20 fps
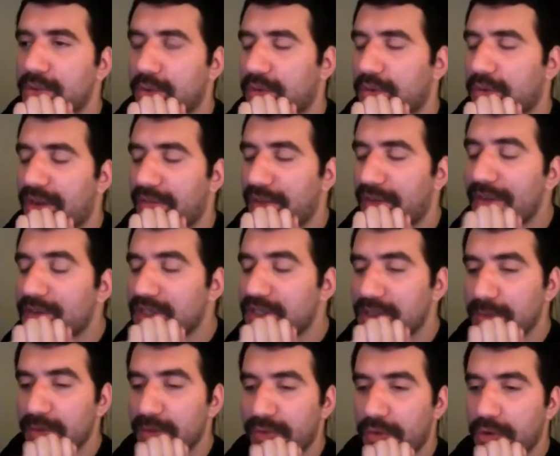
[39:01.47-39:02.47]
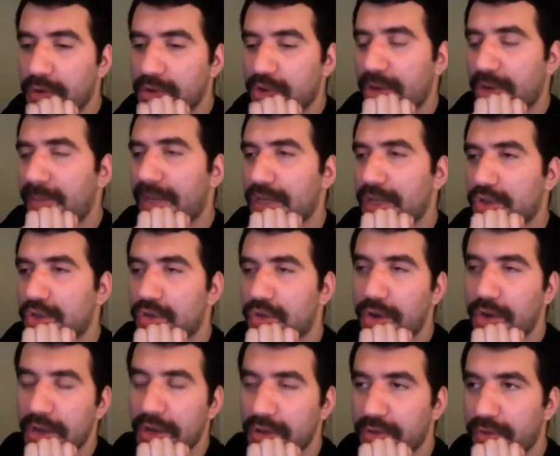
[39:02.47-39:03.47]
or that I've never seen before, trying to make a
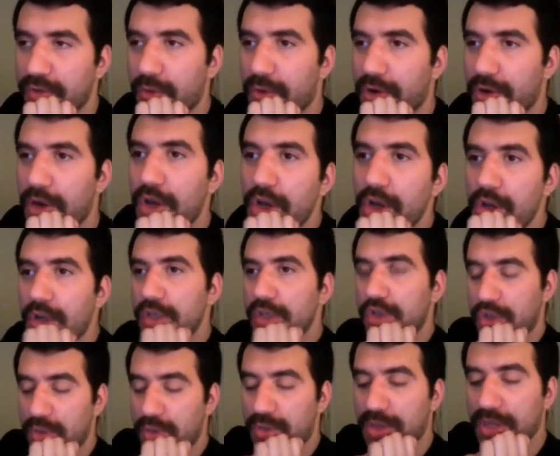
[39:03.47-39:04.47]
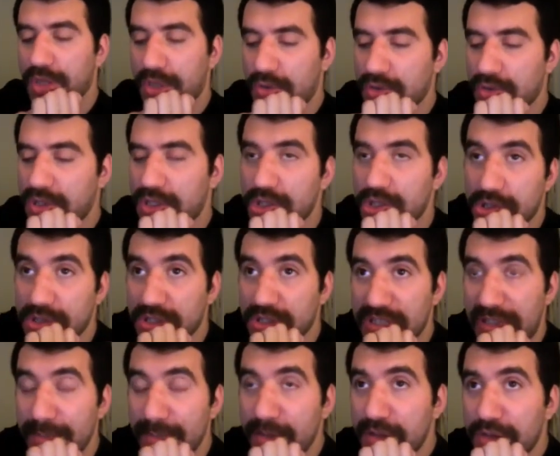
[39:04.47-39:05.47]
trailer for. So you were literally just
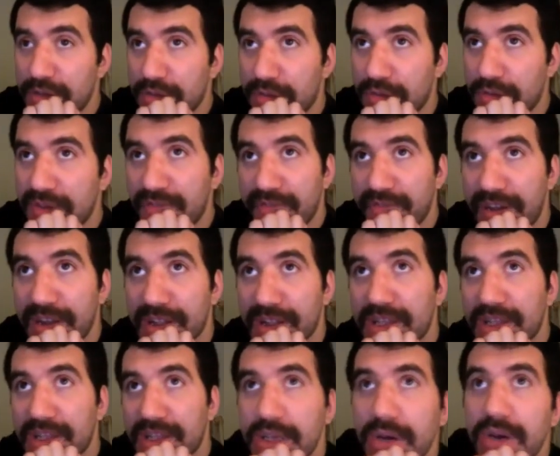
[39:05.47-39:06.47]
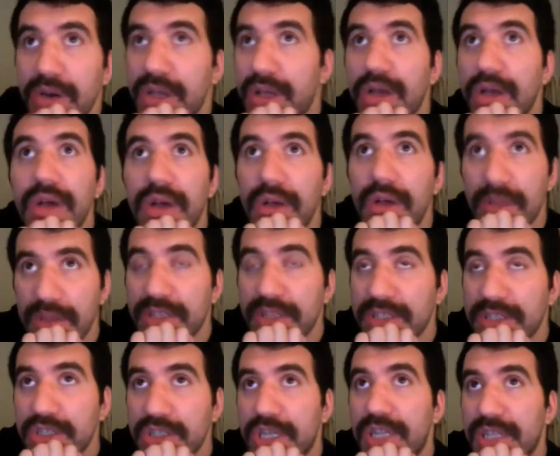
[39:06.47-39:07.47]
skimming through it in Final Cut, going, that's
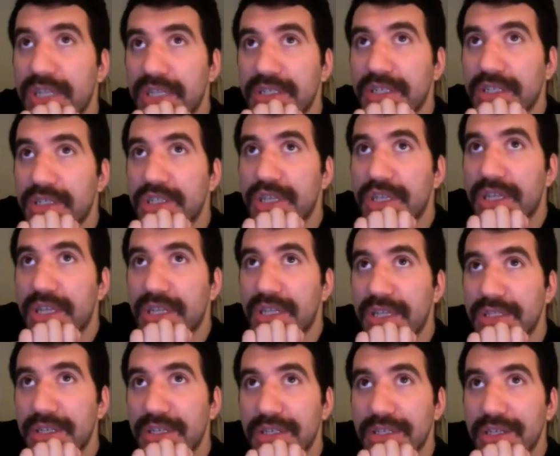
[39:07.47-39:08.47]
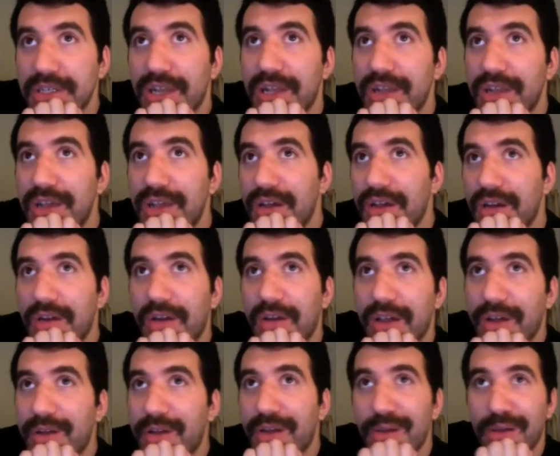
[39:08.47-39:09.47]
a good shot. That's a good shot. That's a good.
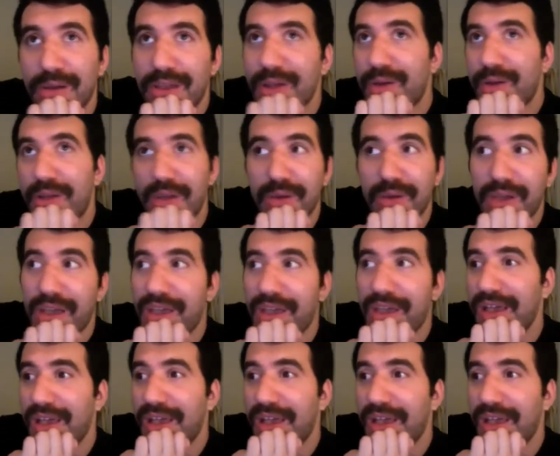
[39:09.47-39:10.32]
okay, okay, okay.